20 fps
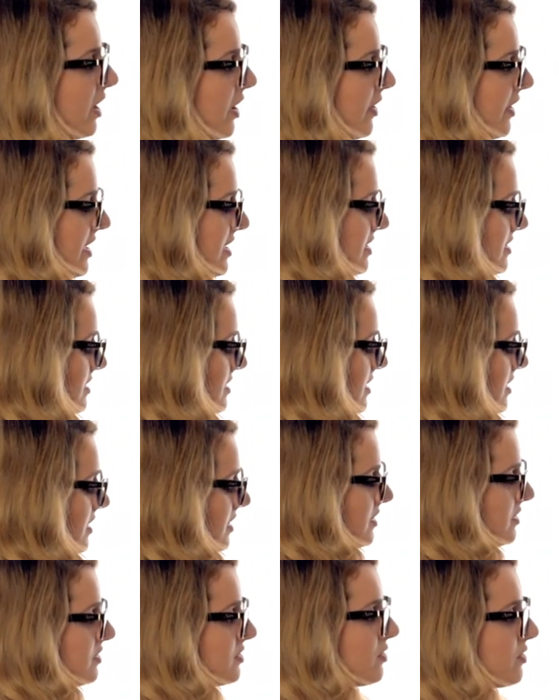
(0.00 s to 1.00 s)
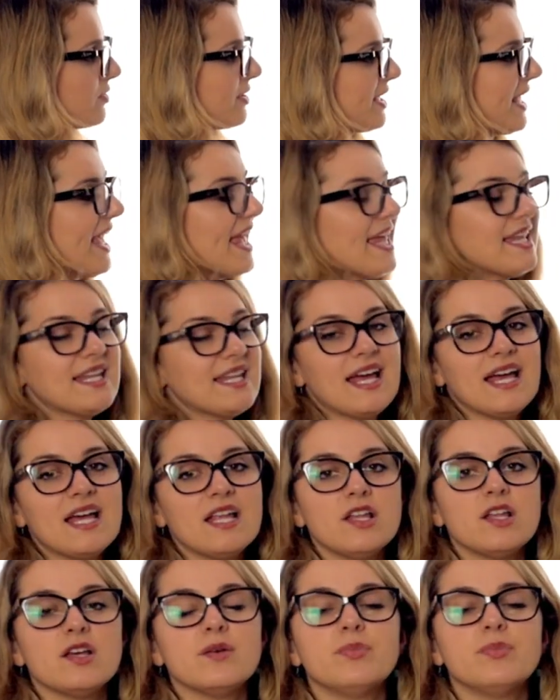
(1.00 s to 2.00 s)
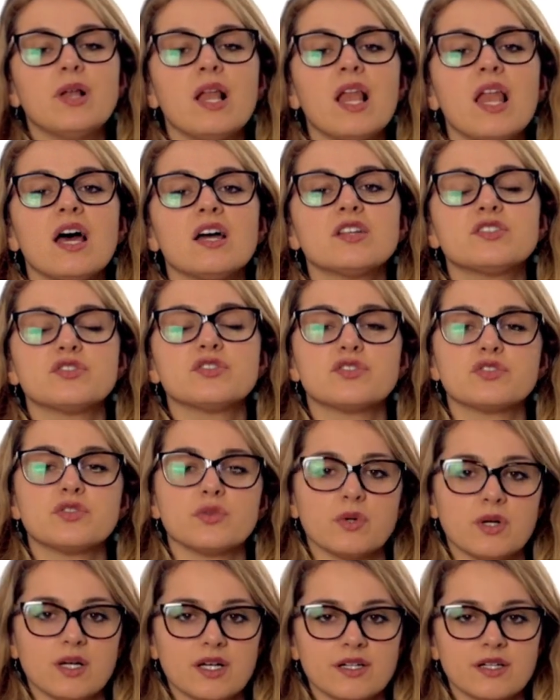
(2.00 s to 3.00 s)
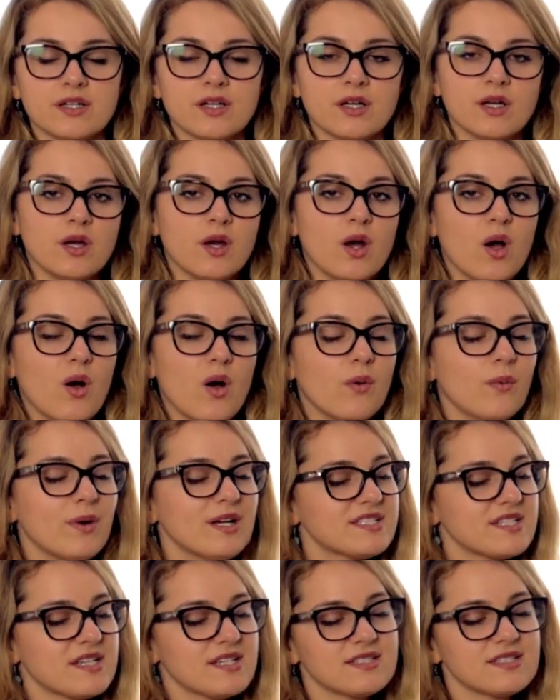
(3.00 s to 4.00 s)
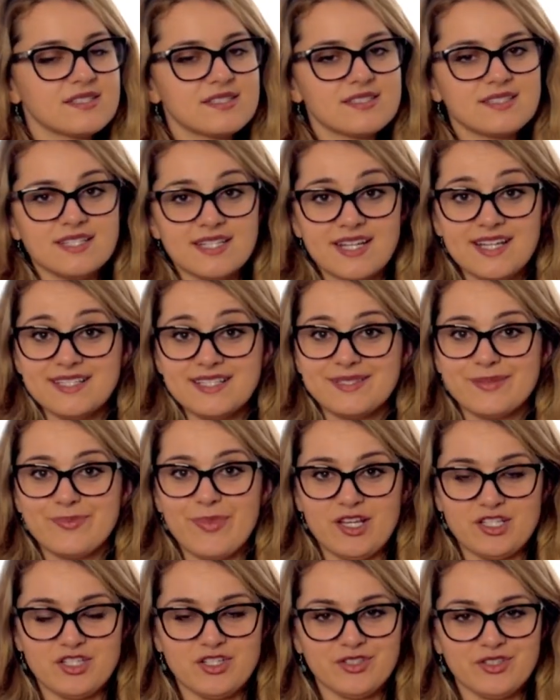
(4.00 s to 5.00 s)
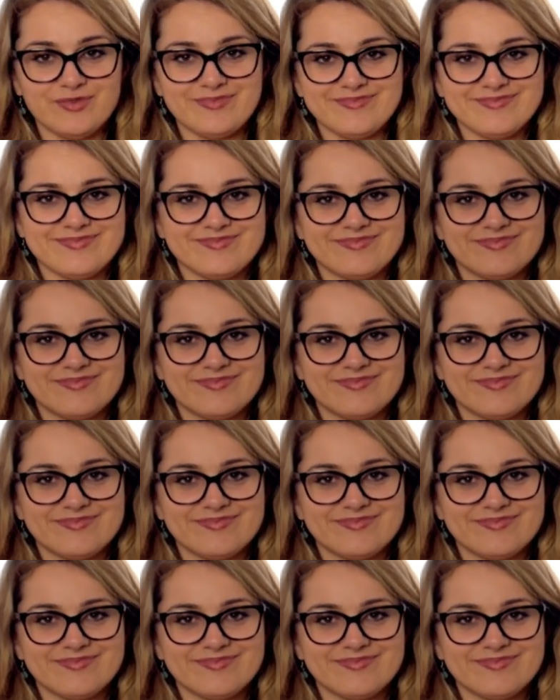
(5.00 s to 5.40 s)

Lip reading: All right, so quel est le plat du jour? What is today's special?